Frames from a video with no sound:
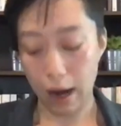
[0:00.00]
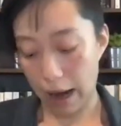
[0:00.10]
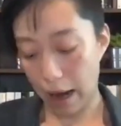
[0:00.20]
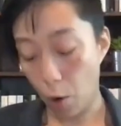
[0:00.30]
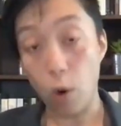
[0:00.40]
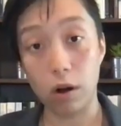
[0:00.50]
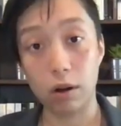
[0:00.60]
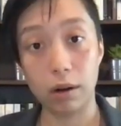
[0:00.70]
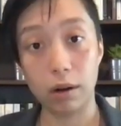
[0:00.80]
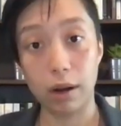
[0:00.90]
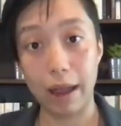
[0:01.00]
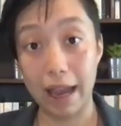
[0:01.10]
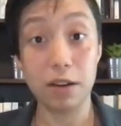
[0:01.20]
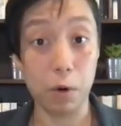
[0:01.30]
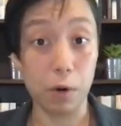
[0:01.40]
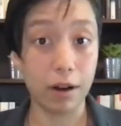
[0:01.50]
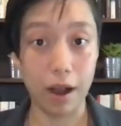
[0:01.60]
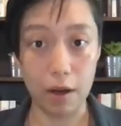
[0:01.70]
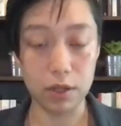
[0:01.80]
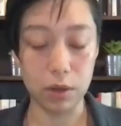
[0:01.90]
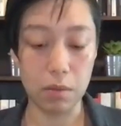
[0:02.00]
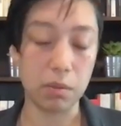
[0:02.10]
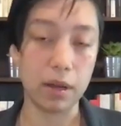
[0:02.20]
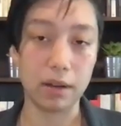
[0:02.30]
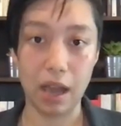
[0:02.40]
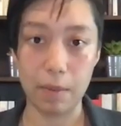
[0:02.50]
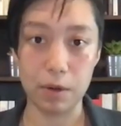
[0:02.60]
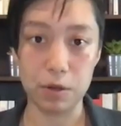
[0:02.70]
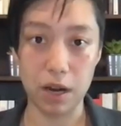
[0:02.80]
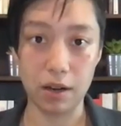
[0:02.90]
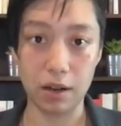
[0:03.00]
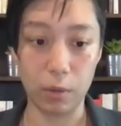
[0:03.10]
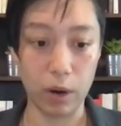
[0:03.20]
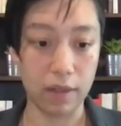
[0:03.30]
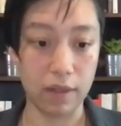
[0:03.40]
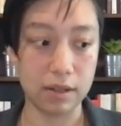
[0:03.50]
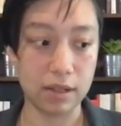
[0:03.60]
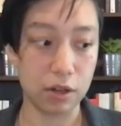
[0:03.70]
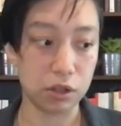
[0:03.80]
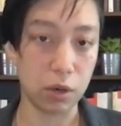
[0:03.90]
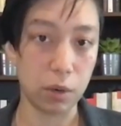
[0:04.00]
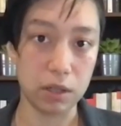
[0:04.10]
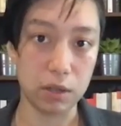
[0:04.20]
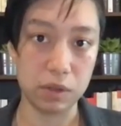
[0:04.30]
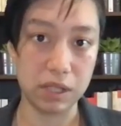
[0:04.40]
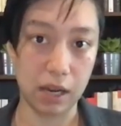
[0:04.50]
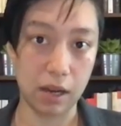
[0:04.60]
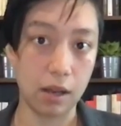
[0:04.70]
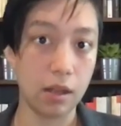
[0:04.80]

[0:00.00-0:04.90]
Or how do you implement cap and trade in a way that is actually going to see